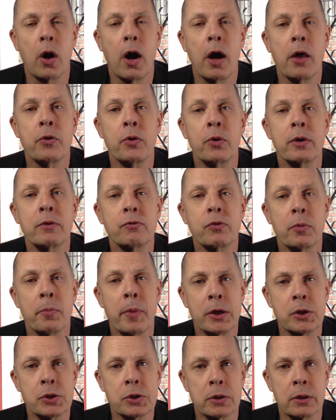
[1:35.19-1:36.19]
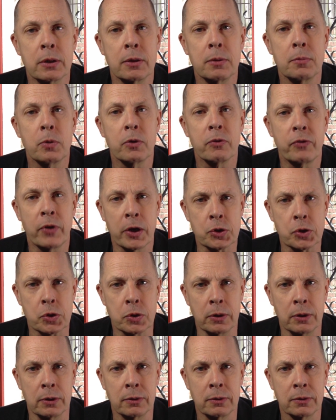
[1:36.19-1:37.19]
other information
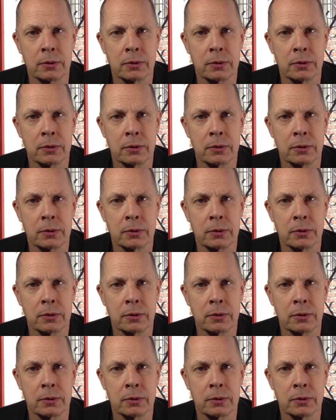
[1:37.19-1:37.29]
professional.